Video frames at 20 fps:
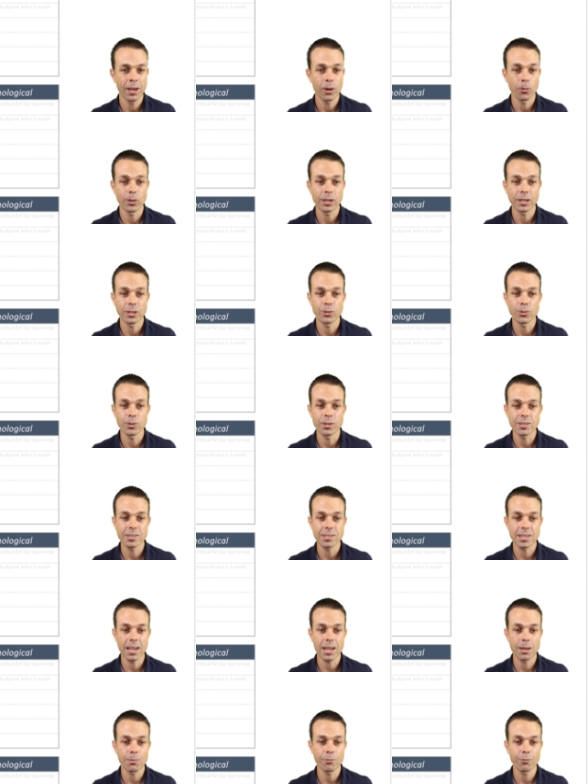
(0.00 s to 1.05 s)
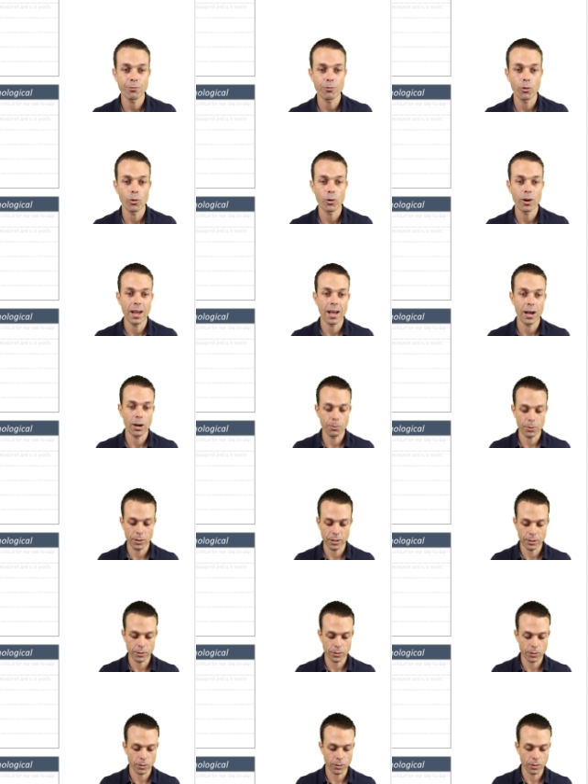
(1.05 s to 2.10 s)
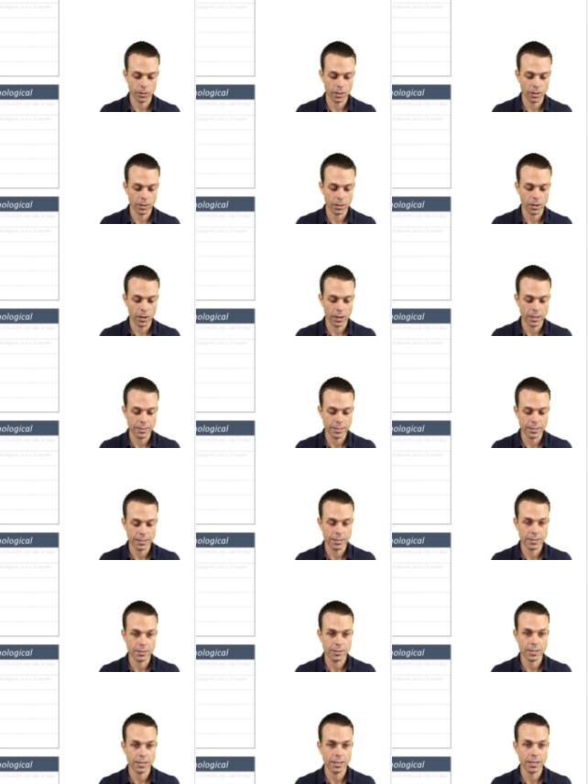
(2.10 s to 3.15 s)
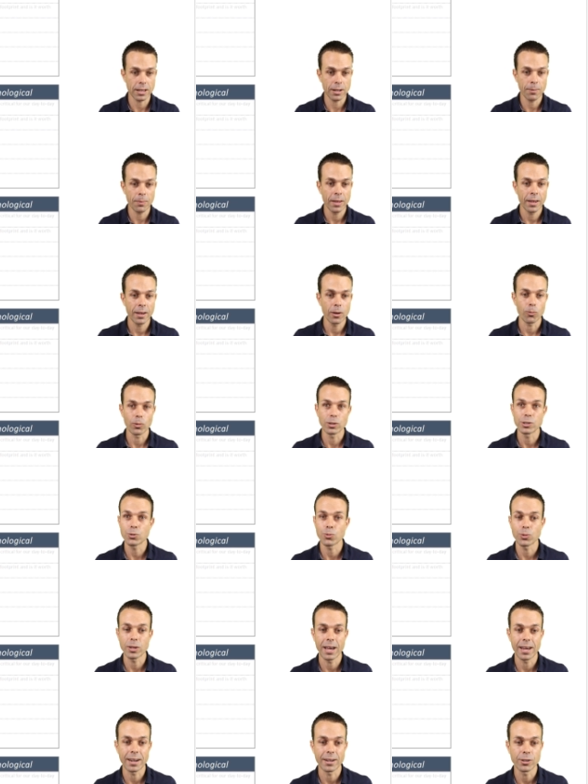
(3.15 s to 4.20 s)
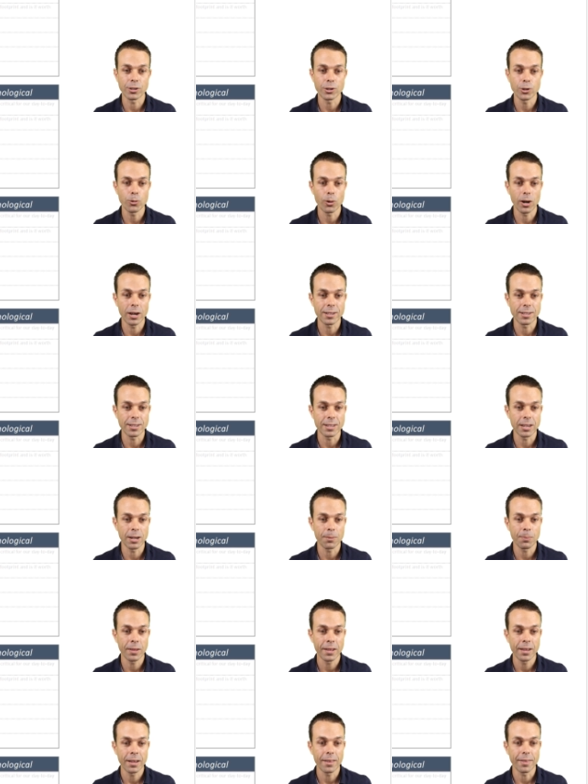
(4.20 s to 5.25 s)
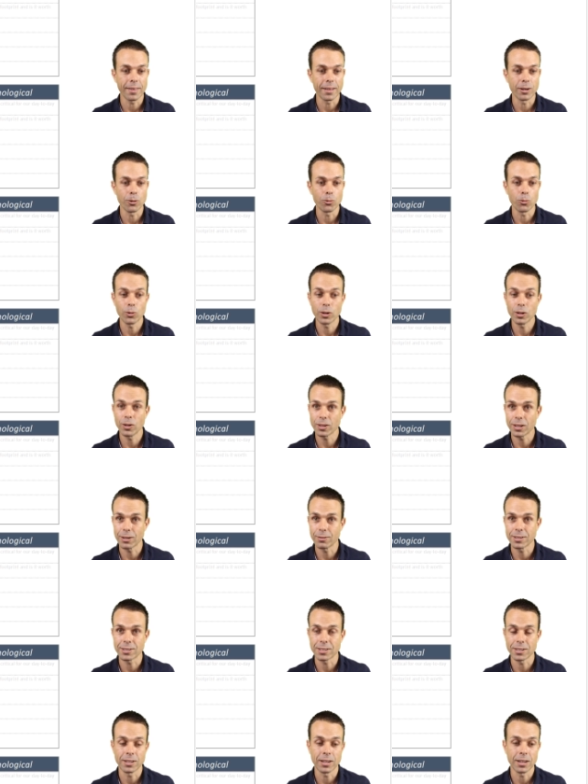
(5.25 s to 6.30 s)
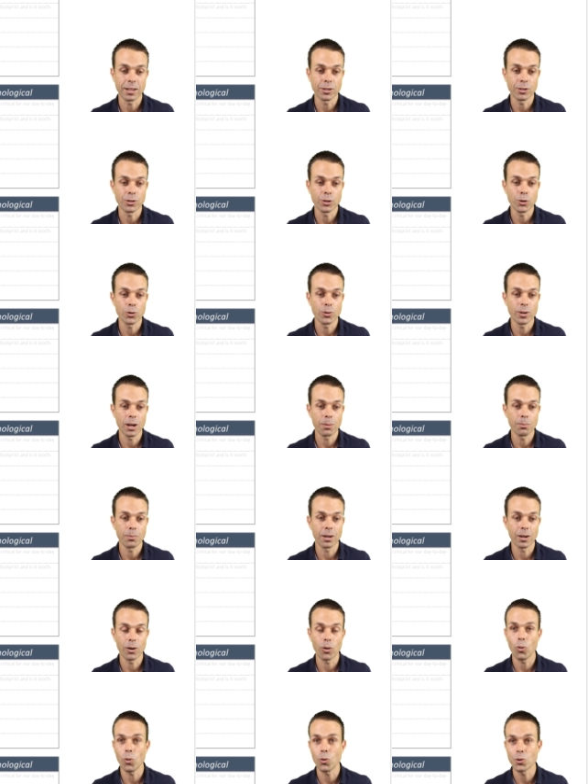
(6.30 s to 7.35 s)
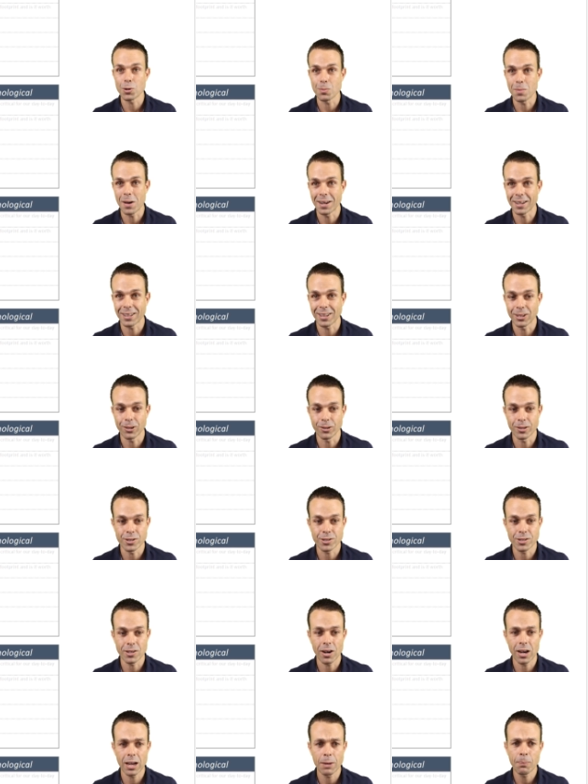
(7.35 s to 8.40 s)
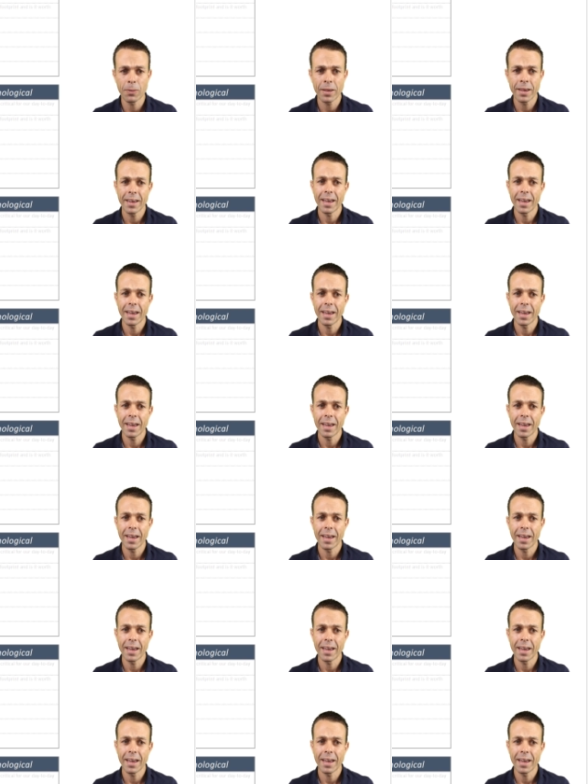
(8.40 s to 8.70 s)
We can do the same for our political uh, ideas here. Once we add a new idea, then it will give us a, a, new number automatically on the side.